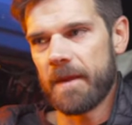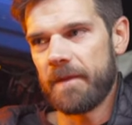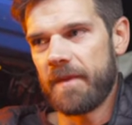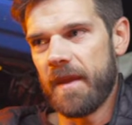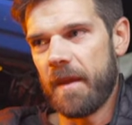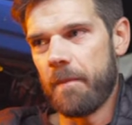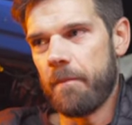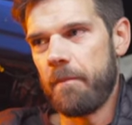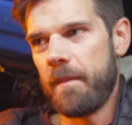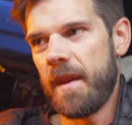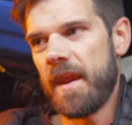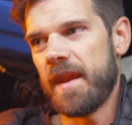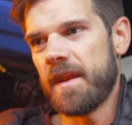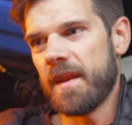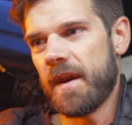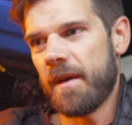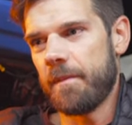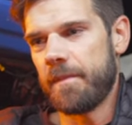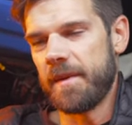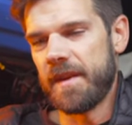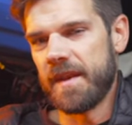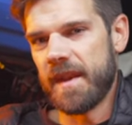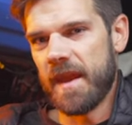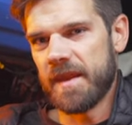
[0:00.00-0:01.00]
that may
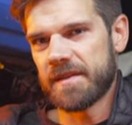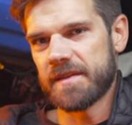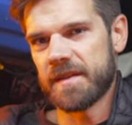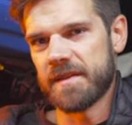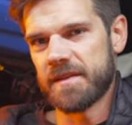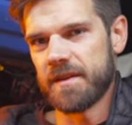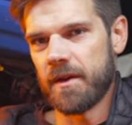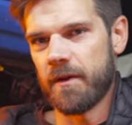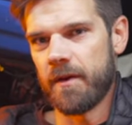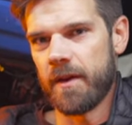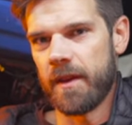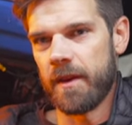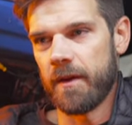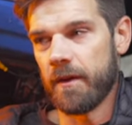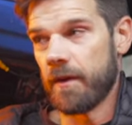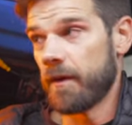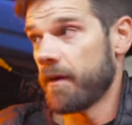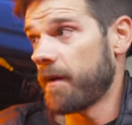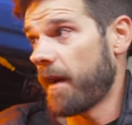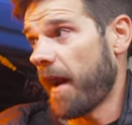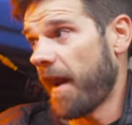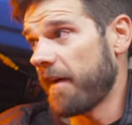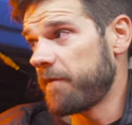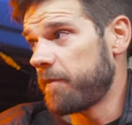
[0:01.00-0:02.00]
not be necessary here.
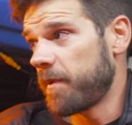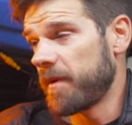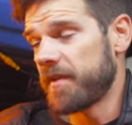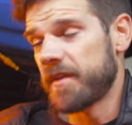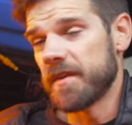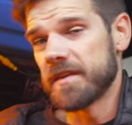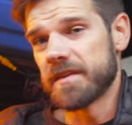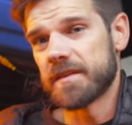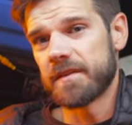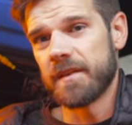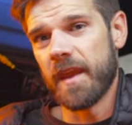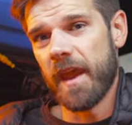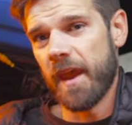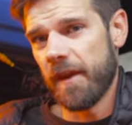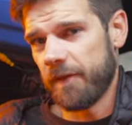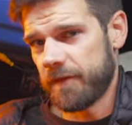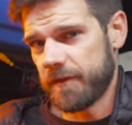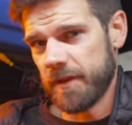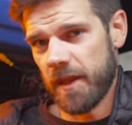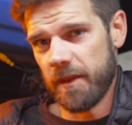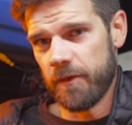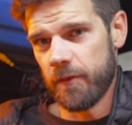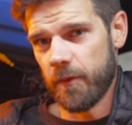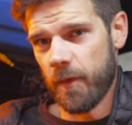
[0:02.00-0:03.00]
I've put this F
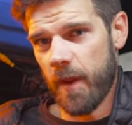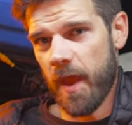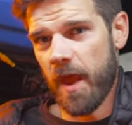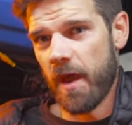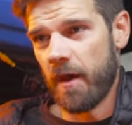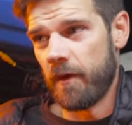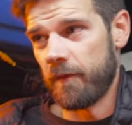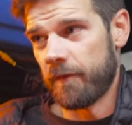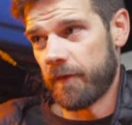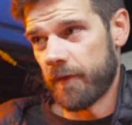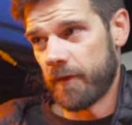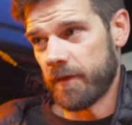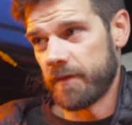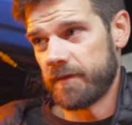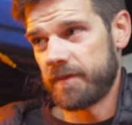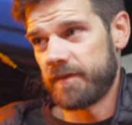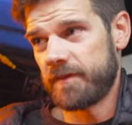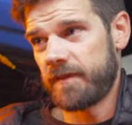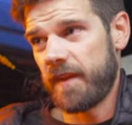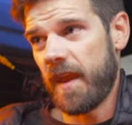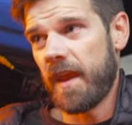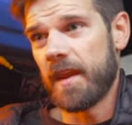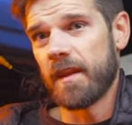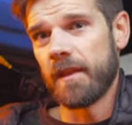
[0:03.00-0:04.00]
J through hell for
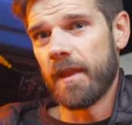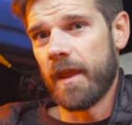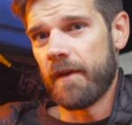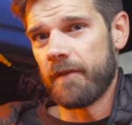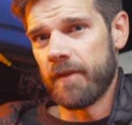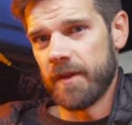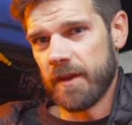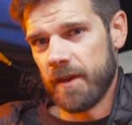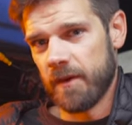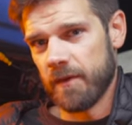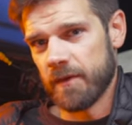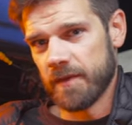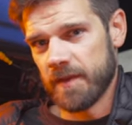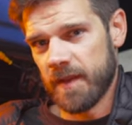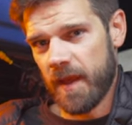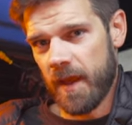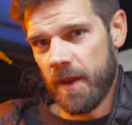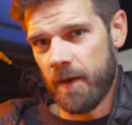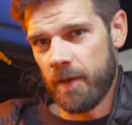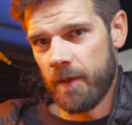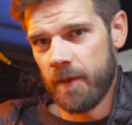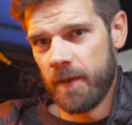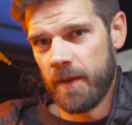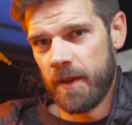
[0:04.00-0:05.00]
ten, eleven years
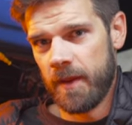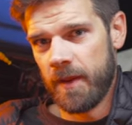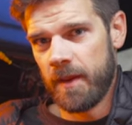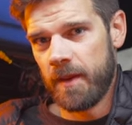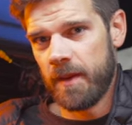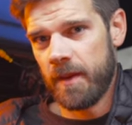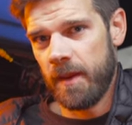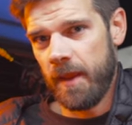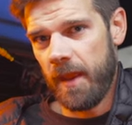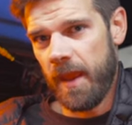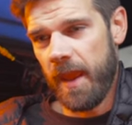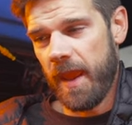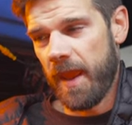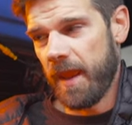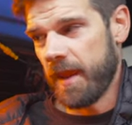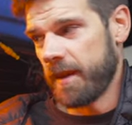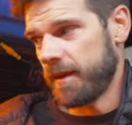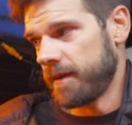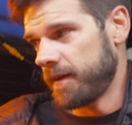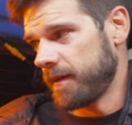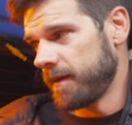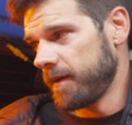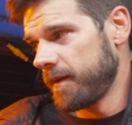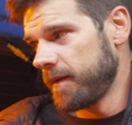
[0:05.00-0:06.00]
now,
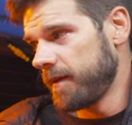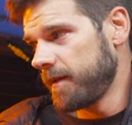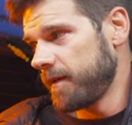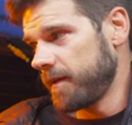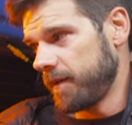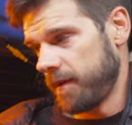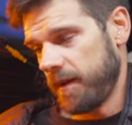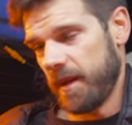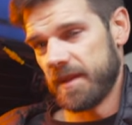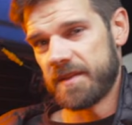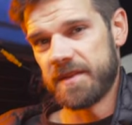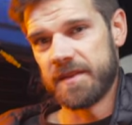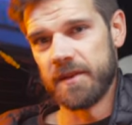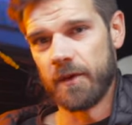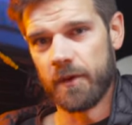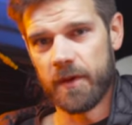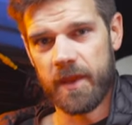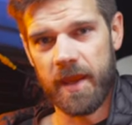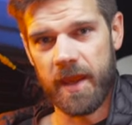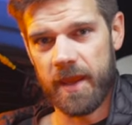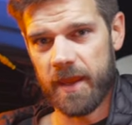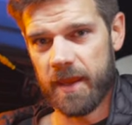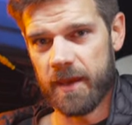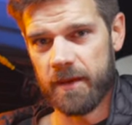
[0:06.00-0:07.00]
and it's still
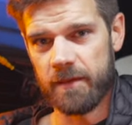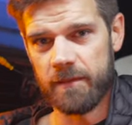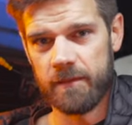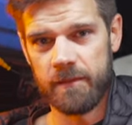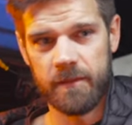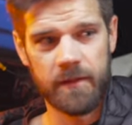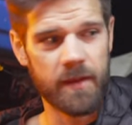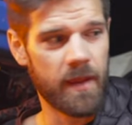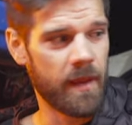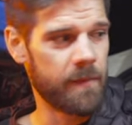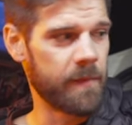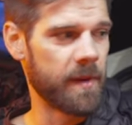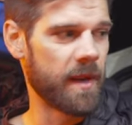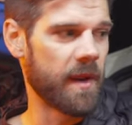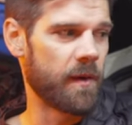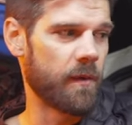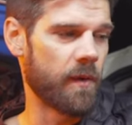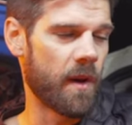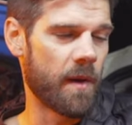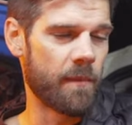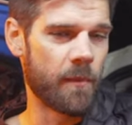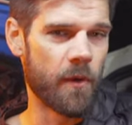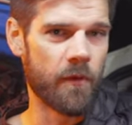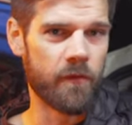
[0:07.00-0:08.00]
kicking. I mean,
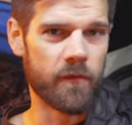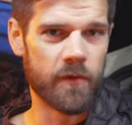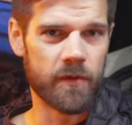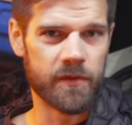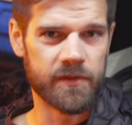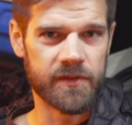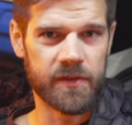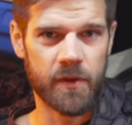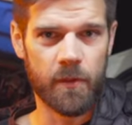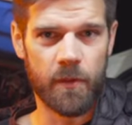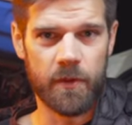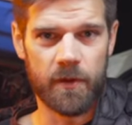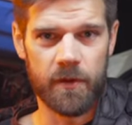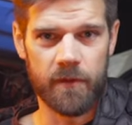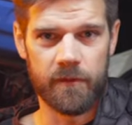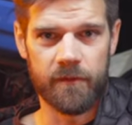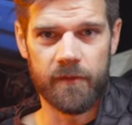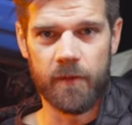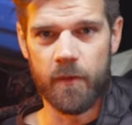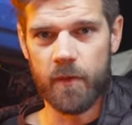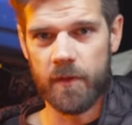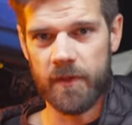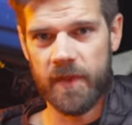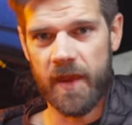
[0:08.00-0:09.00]
I'm over two hundred
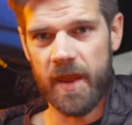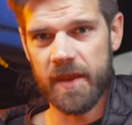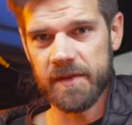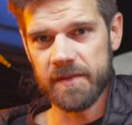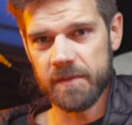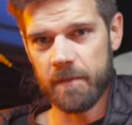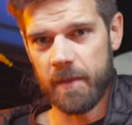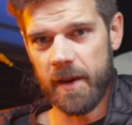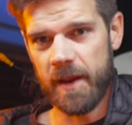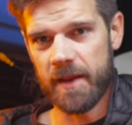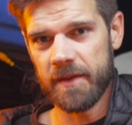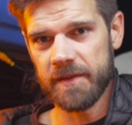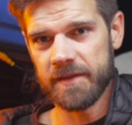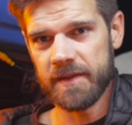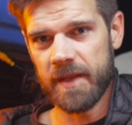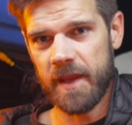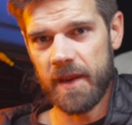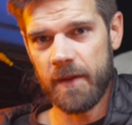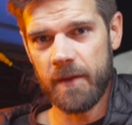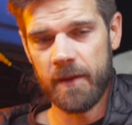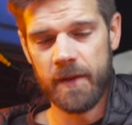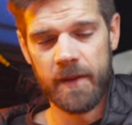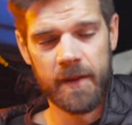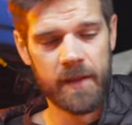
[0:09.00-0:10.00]
four thousand miles
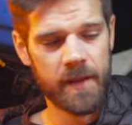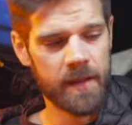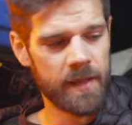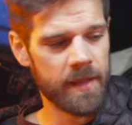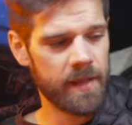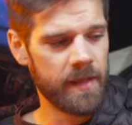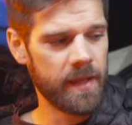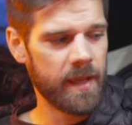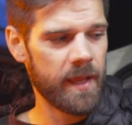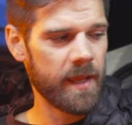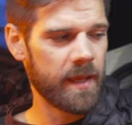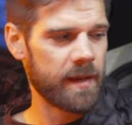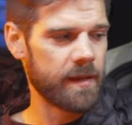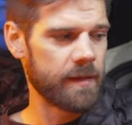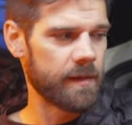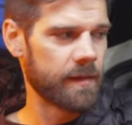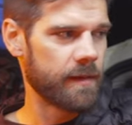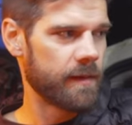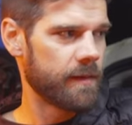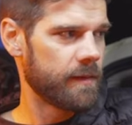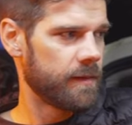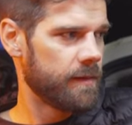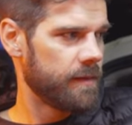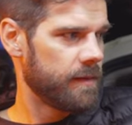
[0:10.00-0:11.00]
now, and
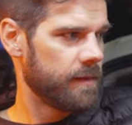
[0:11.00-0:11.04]
uh,